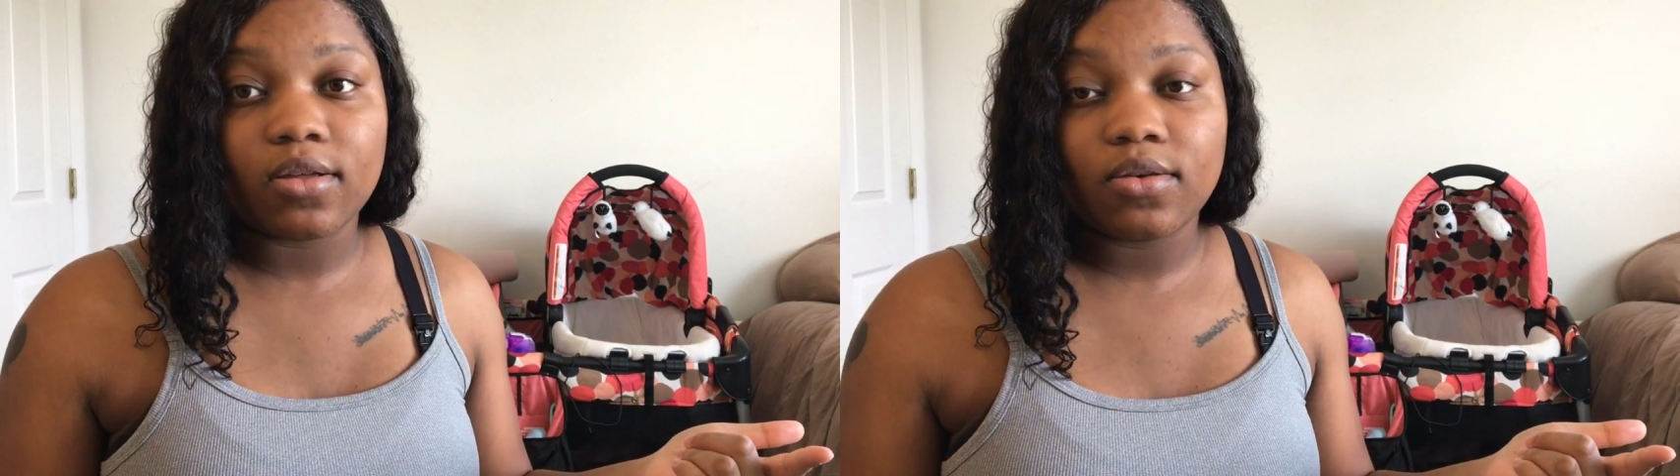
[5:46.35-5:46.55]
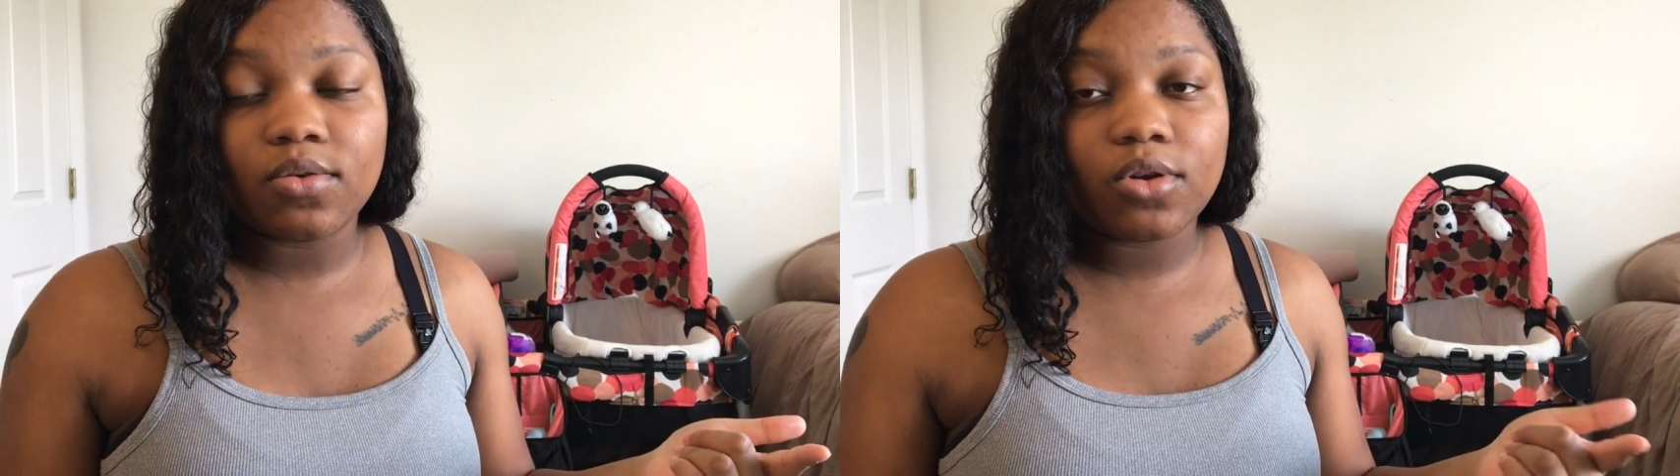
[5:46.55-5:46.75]

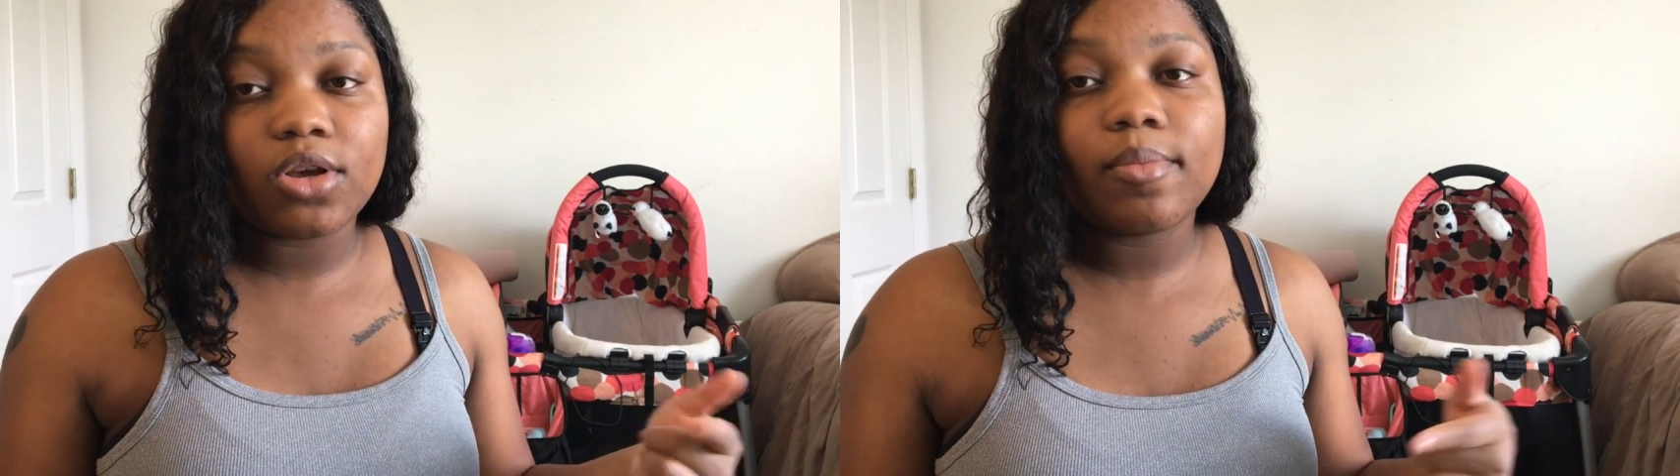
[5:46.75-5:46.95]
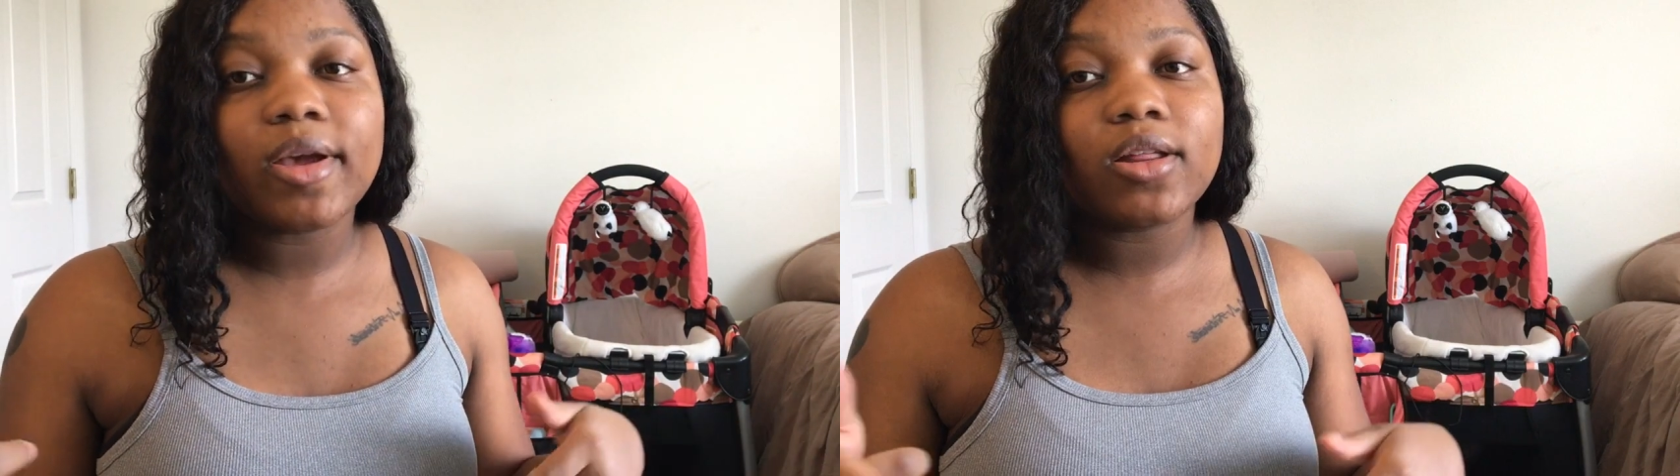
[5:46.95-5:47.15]
You know, you
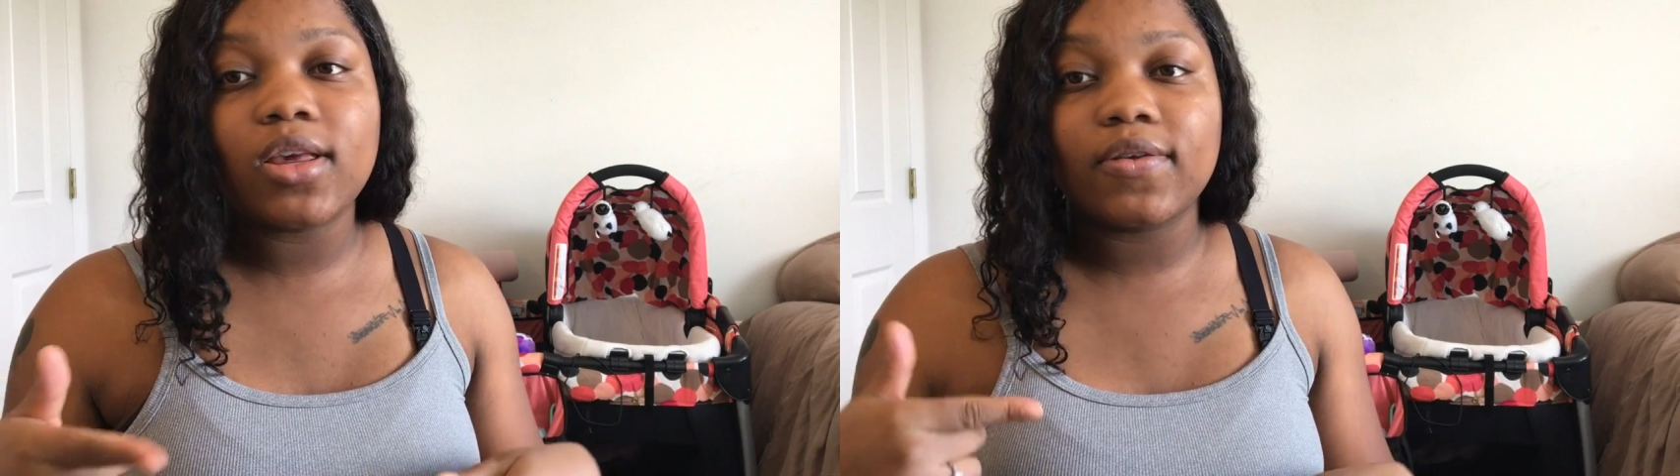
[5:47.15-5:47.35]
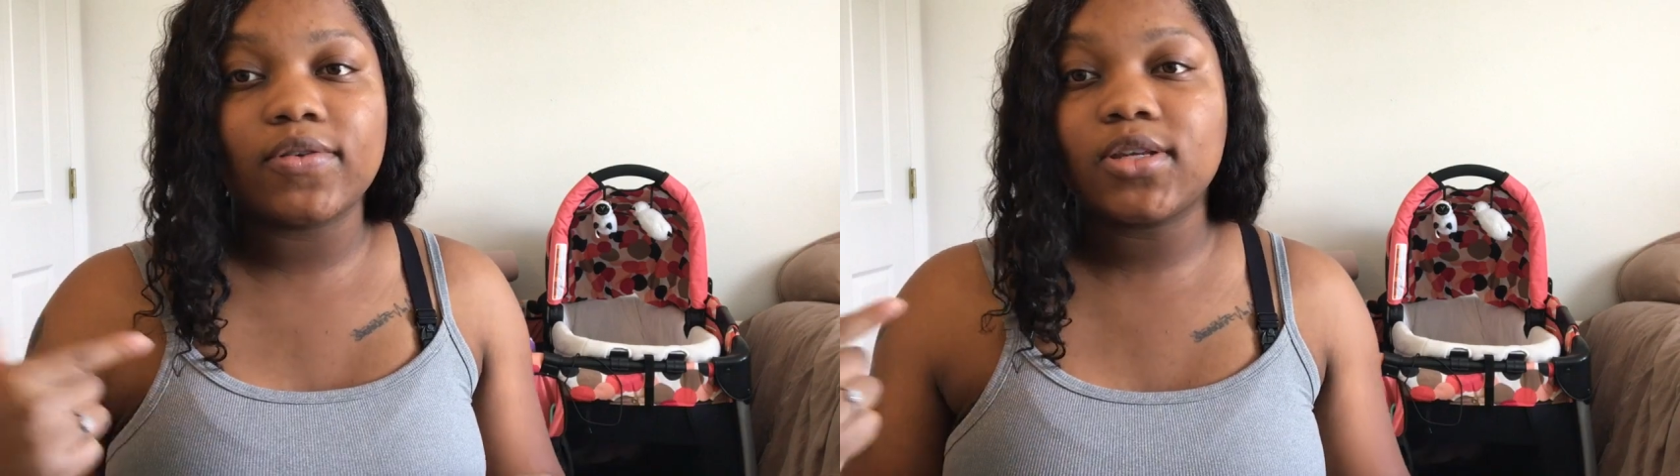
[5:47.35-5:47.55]
can barely
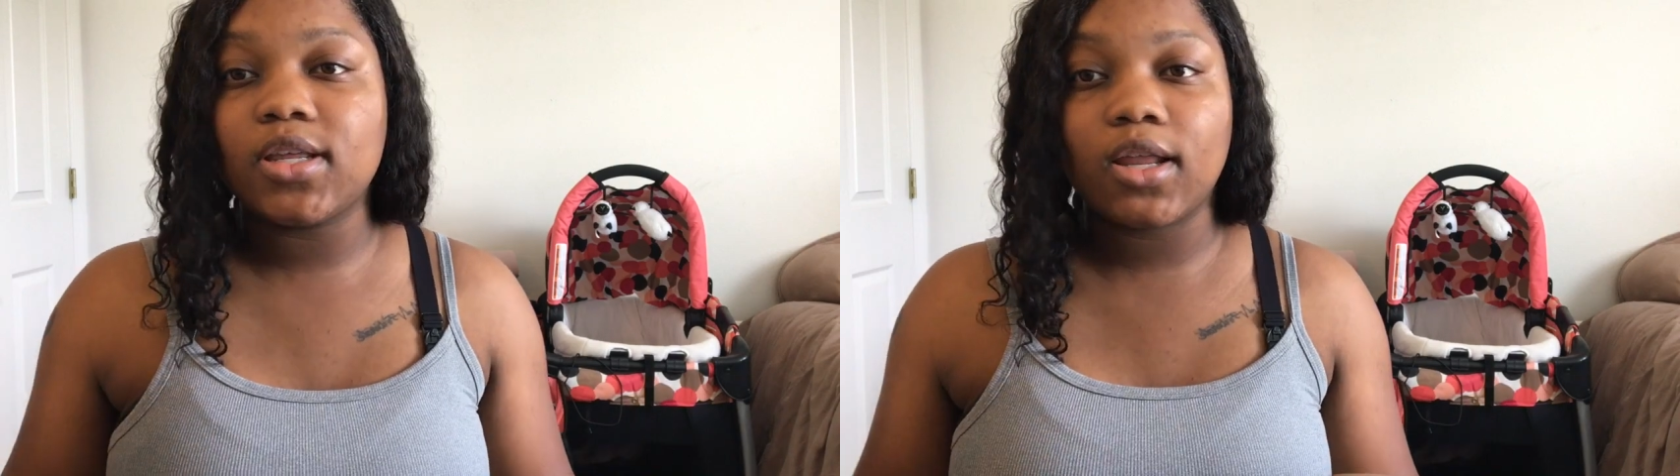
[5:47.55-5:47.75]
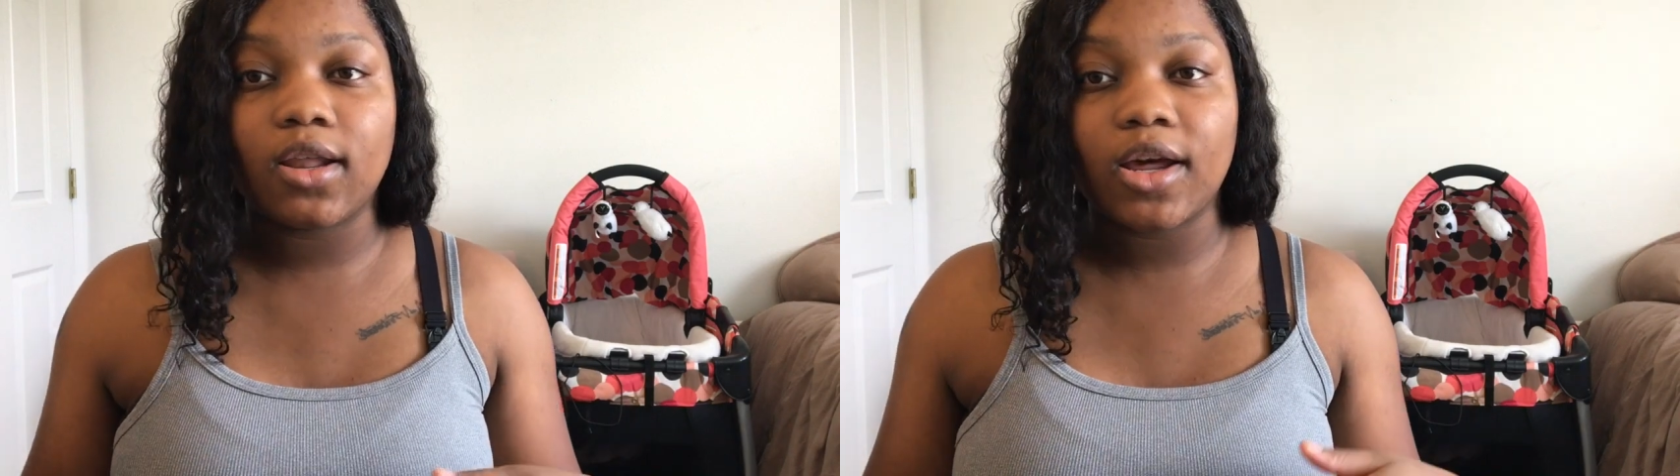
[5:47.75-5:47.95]
even see
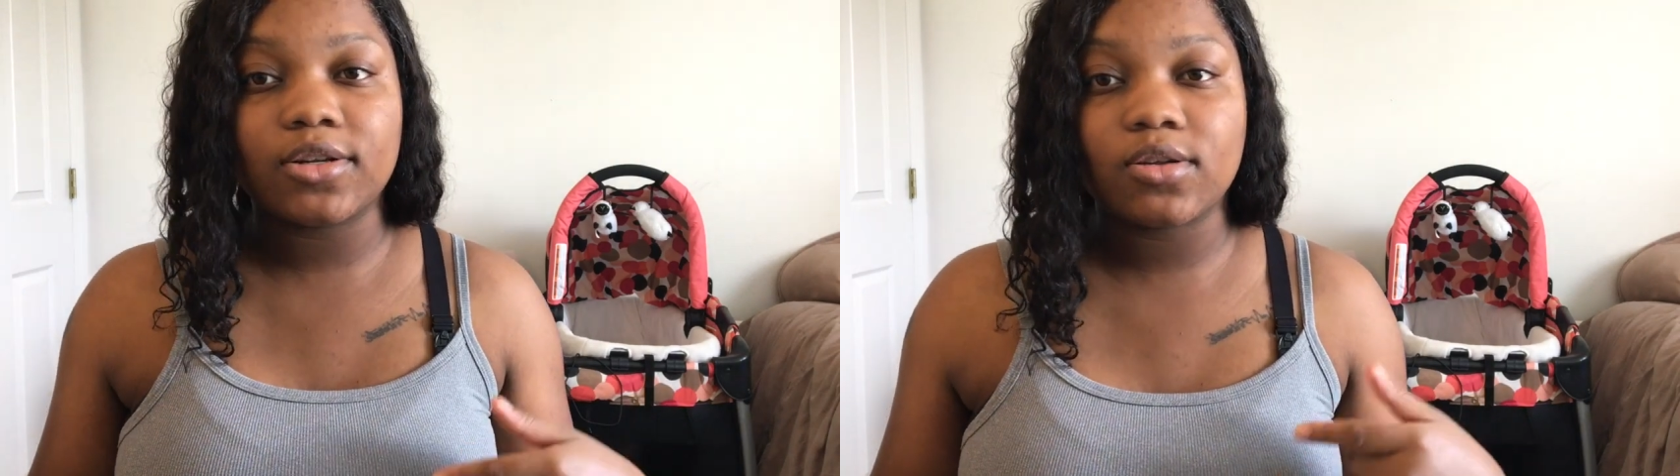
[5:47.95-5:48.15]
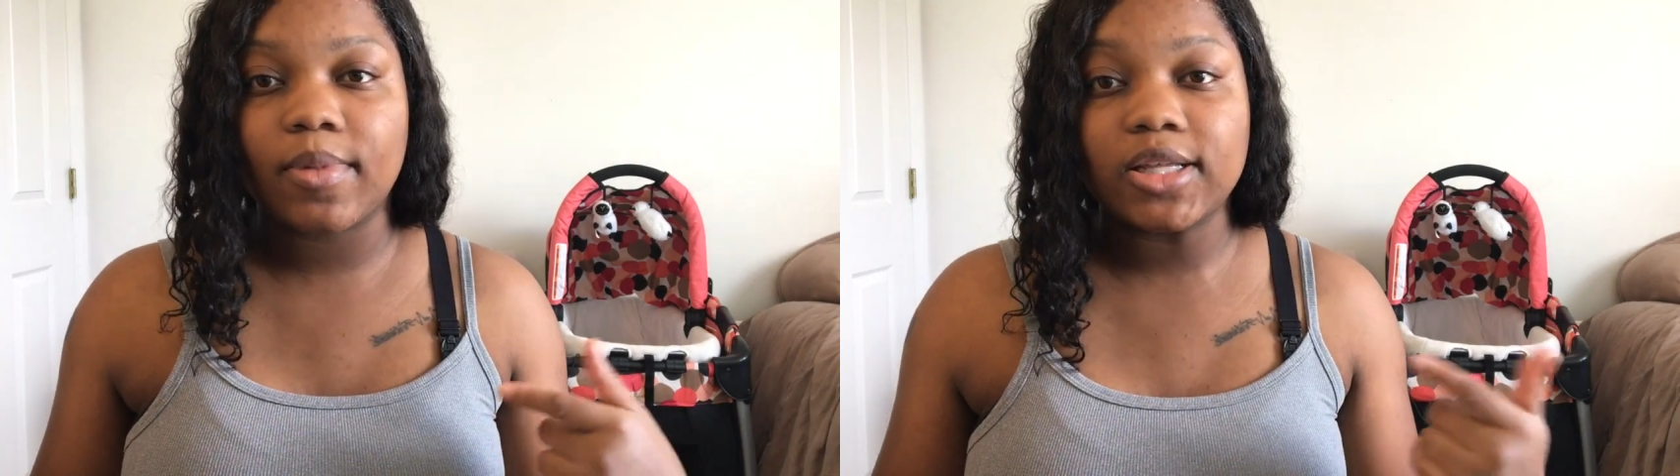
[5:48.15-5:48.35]
the
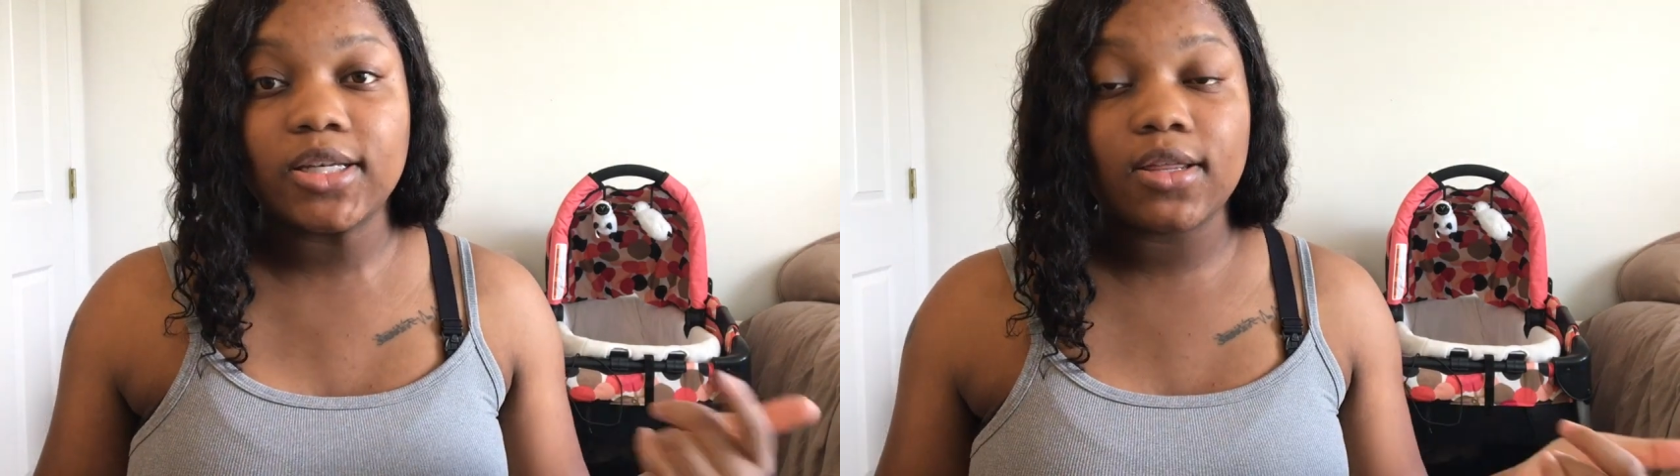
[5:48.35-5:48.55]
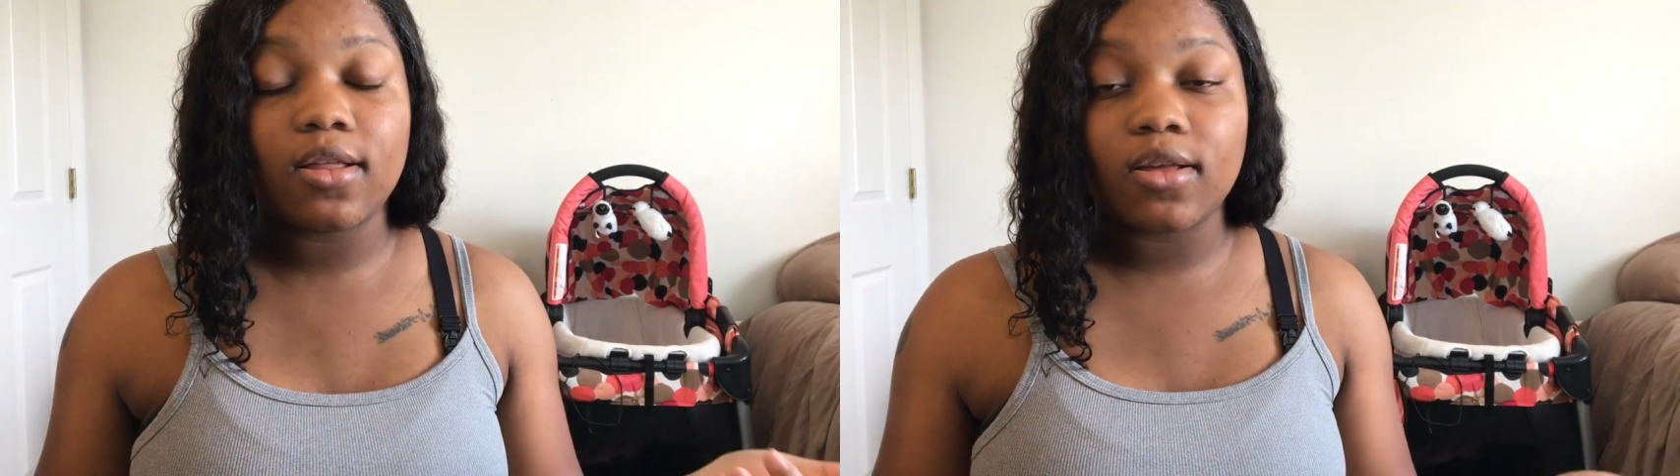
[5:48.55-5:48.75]
liners on my
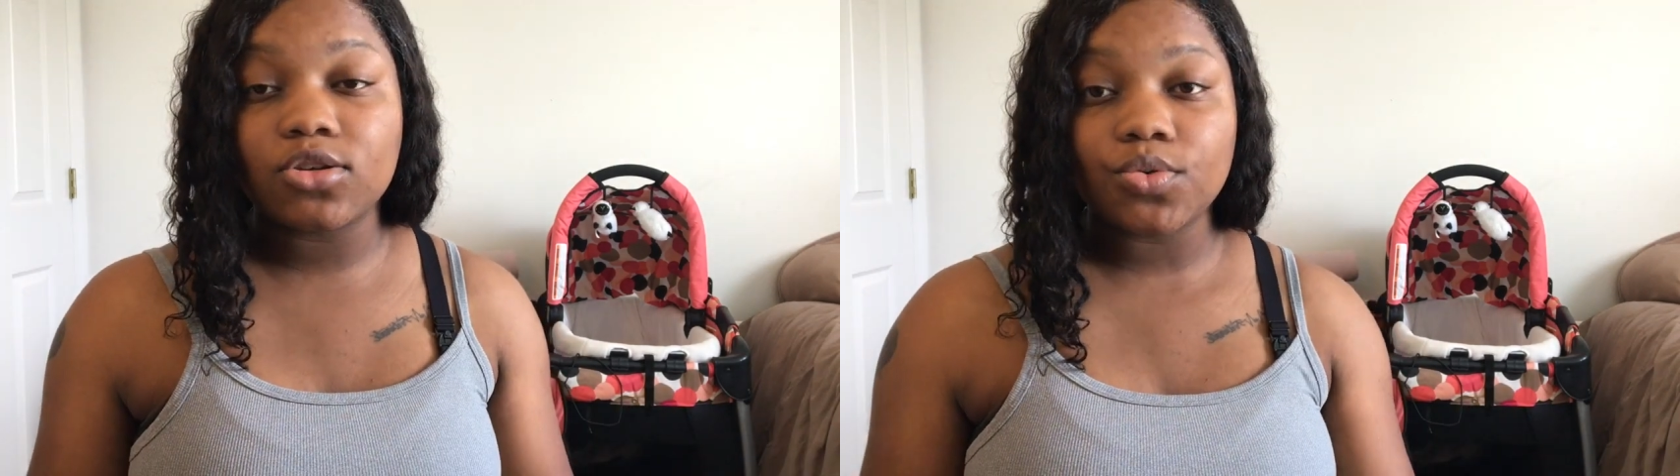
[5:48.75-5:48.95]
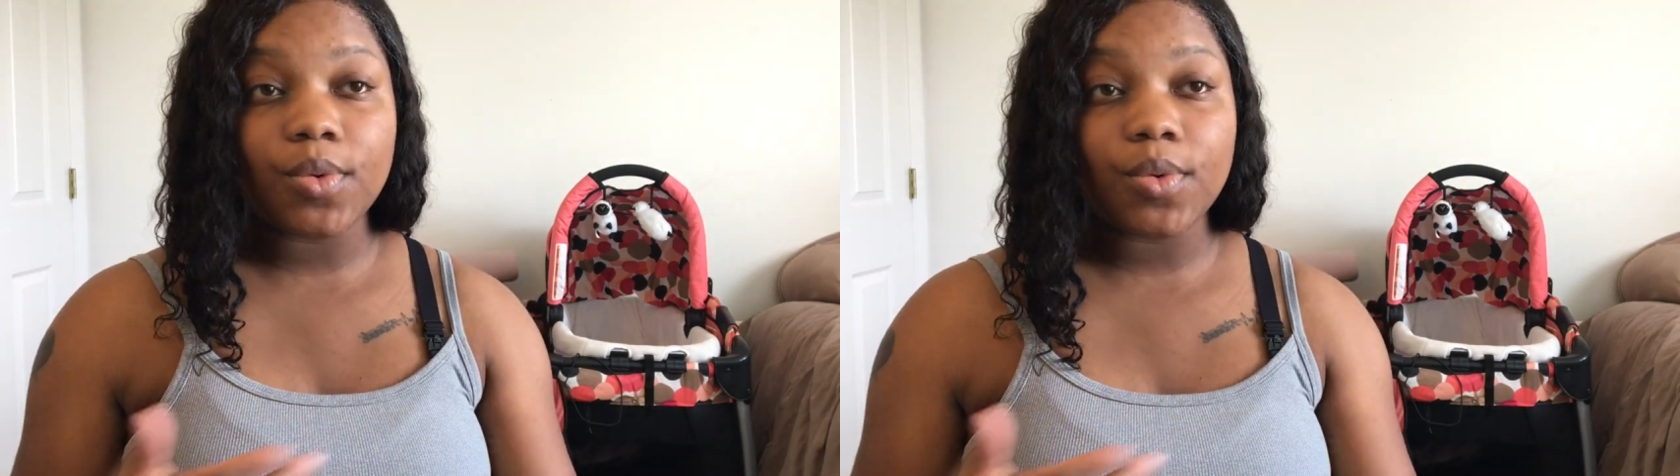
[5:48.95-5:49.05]
teeth unless you